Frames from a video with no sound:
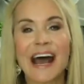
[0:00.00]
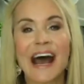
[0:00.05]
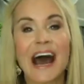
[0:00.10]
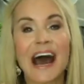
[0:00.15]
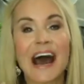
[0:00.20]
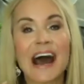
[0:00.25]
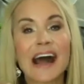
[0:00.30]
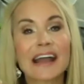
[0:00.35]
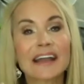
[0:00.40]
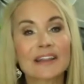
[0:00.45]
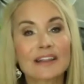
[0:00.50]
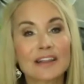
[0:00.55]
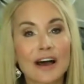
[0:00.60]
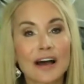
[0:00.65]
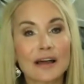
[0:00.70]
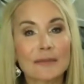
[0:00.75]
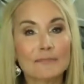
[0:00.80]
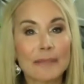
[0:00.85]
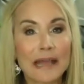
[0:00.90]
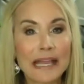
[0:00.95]
I
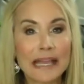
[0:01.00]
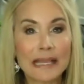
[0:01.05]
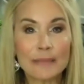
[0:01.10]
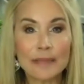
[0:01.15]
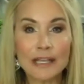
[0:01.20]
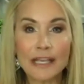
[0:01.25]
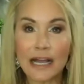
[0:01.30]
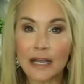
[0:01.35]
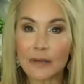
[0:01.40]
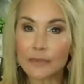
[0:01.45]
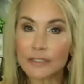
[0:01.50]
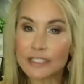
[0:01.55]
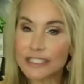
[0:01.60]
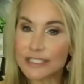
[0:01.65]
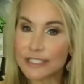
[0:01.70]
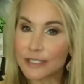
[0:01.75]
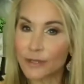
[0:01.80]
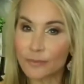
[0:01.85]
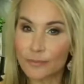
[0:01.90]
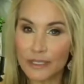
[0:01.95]
thought maybe I would
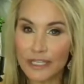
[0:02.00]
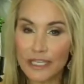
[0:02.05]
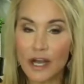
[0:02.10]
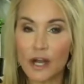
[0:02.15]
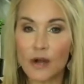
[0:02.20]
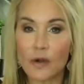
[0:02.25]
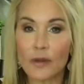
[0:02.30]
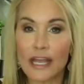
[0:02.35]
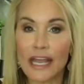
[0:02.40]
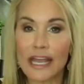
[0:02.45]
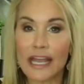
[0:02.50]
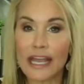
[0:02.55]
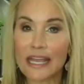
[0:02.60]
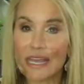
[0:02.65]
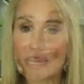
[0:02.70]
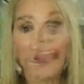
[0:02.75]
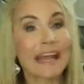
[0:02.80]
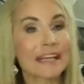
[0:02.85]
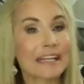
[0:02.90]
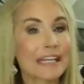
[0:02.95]
still be
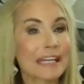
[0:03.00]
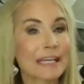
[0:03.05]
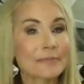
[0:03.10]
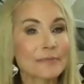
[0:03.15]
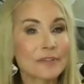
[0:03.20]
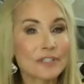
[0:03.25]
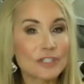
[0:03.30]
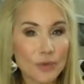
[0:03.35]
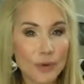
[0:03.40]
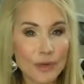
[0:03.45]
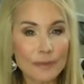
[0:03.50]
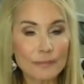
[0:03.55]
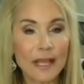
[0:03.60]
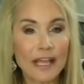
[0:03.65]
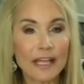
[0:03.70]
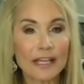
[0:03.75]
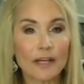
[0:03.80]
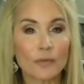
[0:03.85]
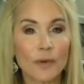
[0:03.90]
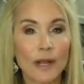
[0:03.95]
okay and keep the joint
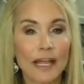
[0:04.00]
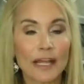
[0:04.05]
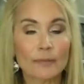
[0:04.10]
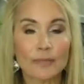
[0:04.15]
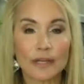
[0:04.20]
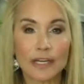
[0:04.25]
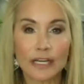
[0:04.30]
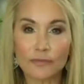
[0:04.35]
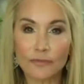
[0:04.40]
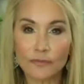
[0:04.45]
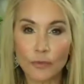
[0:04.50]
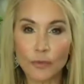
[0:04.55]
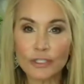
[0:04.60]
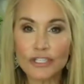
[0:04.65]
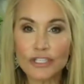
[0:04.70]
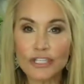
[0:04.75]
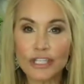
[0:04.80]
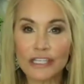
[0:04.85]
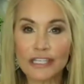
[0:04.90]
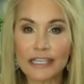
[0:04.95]
pain away, but
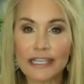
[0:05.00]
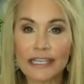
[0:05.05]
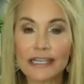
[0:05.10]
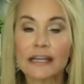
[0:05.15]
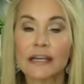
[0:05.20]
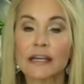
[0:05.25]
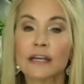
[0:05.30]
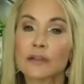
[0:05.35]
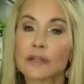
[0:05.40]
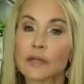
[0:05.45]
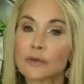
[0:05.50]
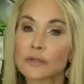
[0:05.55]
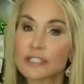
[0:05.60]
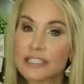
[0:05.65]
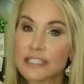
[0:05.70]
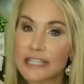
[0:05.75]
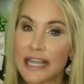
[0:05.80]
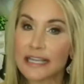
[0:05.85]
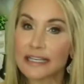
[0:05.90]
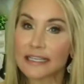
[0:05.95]
unfortunately, those
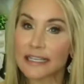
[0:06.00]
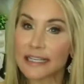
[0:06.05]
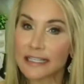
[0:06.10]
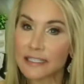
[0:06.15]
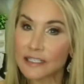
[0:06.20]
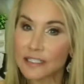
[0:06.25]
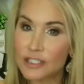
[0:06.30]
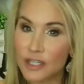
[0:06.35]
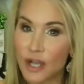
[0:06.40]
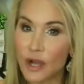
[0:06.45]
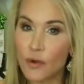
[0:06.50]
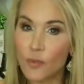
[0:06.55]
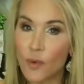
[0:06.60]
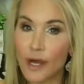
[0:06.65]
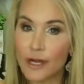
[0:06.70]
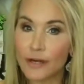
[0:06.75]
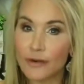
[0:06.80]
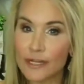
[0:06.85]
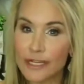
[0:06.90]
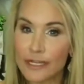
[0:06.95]
saline
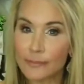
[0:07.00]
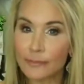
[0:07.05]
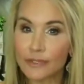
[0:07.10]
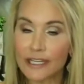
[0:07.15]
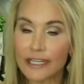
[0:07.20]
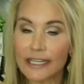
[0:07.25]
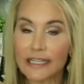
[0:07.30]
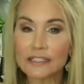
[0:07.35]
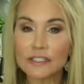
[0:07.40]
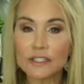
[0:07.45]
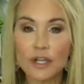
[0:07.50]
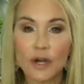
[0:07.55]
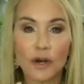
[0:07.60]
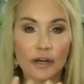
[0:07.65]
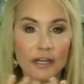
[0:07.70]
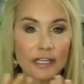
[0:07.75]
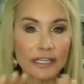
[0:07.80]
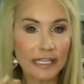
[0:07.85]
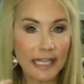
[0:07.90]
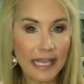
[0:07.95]
saltwater implants
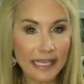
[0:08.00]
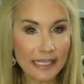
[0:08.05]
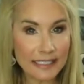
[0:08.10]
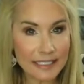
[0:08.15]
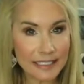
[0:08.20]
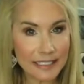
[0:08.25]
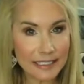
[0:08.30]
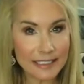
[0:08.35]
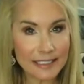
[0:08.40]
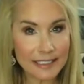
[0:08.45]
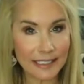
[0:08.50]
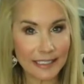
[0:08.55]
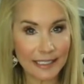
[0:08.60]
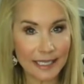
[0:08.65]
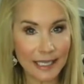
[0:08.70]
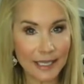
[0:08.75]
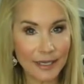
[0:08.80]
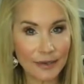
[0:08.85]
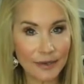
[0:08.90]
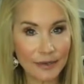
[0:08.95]
are encased in
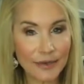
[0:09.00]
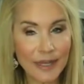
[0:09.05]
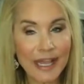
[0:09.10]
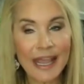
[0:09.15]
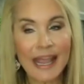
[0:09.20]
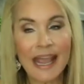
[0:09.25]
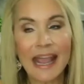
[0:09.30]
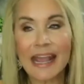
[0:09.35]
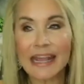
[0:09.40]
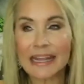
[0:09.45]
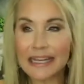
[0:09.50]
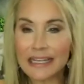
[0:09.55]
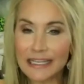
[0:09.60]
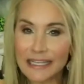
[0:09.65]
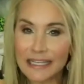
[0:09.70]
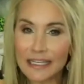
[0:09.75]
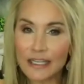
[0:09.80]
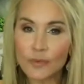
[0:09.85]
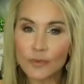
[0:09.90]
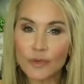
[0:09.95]
silicone, and
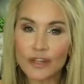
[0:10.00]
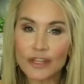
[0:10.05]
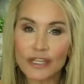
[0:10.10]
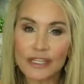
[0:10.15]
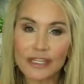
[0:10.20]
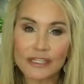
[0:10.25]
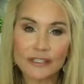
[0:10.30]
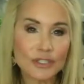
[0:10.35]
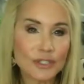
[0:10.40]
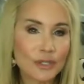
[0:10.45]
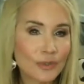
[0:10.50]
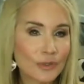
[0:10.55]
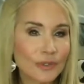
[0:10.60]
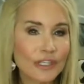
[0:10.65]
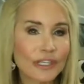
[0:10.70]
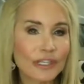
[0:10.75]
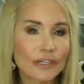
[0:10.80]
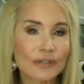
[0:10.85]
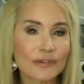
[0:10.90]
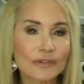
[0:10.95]
again, within 2
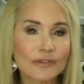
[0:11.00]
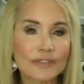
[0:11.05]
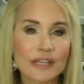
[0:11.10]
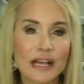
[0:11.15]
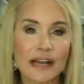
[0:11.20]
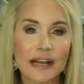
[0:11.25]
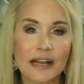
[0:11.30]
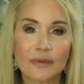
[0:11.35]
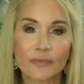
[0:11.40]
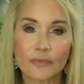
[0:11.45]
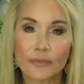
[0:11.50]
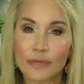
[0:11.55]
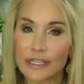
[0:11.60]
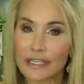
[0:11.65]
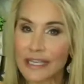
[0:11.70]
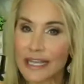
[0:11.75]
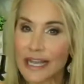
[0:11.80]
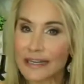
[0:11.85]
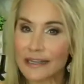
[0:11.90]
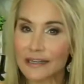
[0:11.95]
years, I
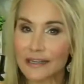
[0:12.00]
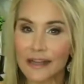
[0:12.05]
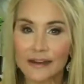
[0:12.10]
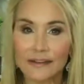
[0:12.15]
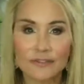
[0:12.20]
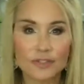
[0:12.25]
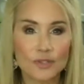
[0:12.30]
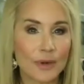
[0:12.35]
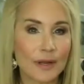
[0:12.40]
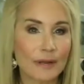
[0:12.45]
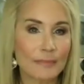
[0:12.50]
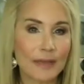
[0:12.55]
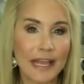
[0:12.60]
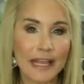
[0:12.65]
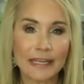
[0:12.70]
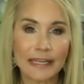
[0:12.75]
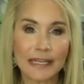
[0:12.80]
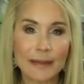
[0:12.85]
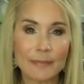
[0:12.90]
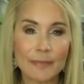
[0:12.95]
really had a lot of joint
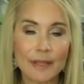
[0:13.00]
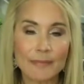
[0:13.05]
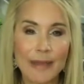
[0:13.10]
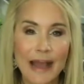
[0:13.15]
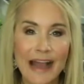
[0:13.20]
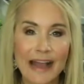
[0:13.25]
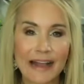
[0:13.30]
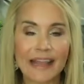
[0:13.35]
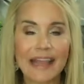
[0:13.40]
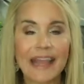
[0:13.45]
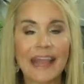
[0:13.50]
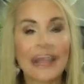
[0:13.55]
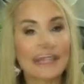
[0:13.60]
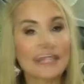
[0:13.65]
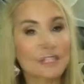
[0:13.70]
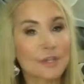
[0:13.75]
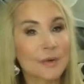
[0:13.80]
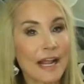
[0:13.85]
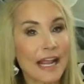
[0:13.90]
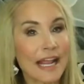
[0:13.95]
pain coming back, and
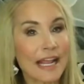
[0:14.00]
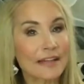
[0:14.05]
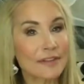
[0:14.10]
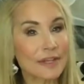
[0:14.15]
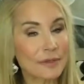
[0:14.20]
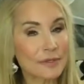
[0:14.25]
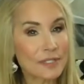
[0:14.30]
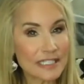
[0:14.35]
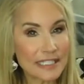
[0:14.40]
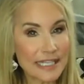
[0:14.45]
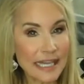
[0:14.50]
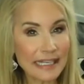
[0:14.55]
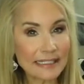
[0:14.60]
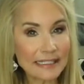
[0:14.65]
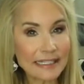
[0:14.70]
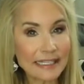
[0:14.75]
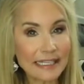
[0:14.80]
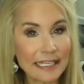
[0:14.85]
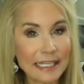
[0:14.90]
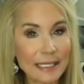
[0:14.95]
so I had those
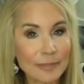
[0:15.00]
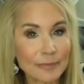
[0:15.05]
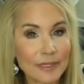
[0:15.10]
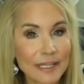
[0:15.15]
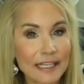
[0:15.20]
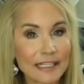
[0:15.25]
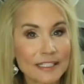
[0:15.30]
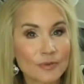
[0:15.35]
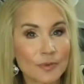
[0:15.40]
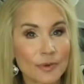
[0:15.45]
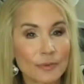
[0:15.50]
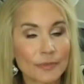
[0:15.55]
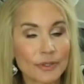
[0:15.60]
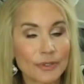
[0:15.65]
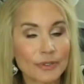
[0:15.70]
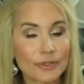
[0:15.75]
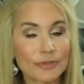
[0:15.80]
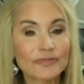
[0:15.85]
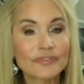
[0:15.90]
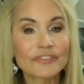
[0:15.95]
saline implants
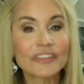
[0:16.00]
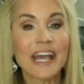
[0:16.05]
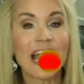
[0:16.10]
removed